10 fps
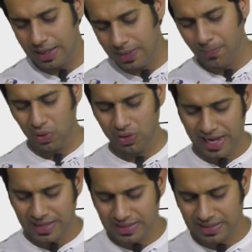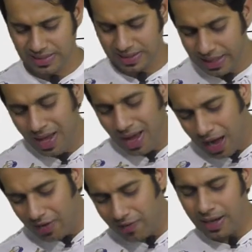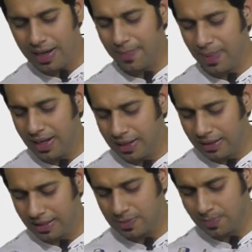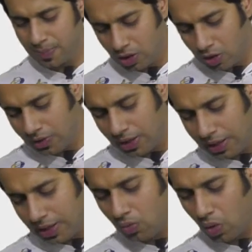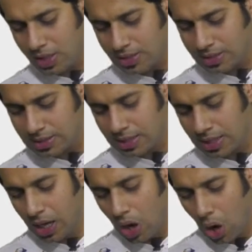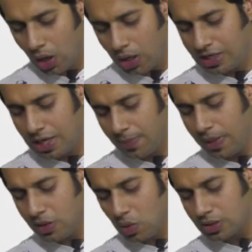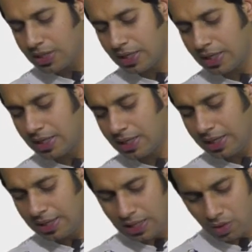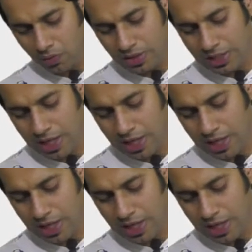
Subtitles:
input tax credit available in respect of the invoices or debit notes, the details of which